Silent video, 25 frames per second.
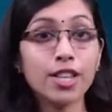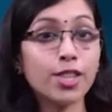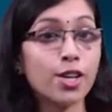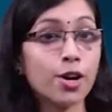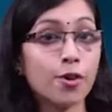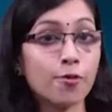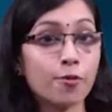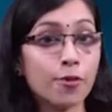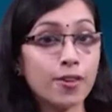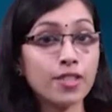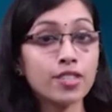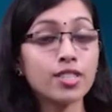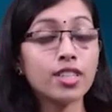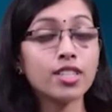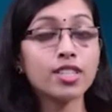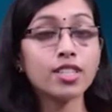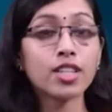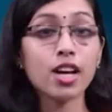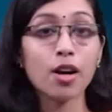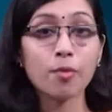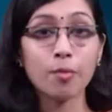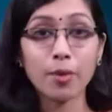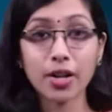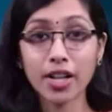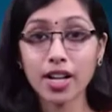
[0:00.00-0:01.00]
the offences
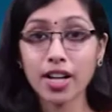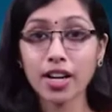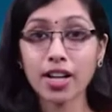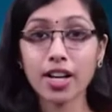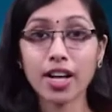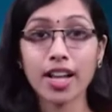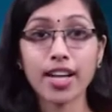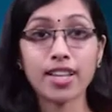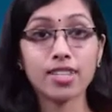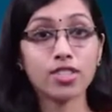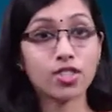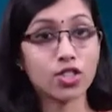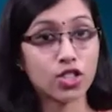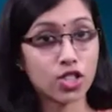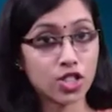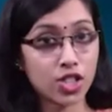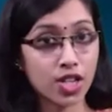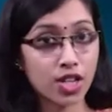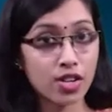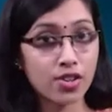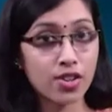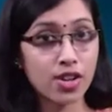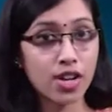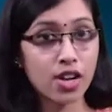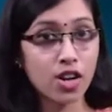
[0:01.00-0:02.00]
committed against
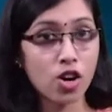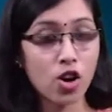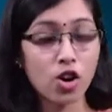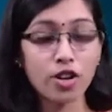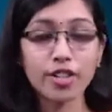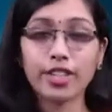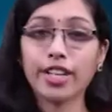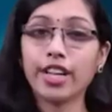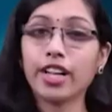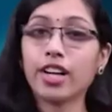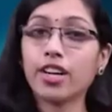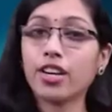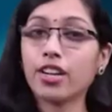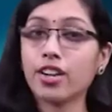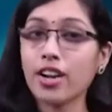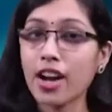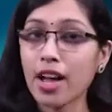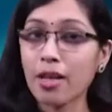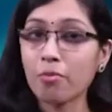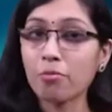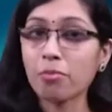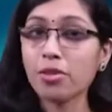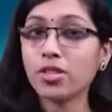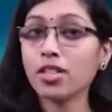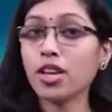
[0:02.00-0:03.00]
children or the
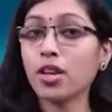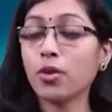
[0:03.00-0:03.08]
crimes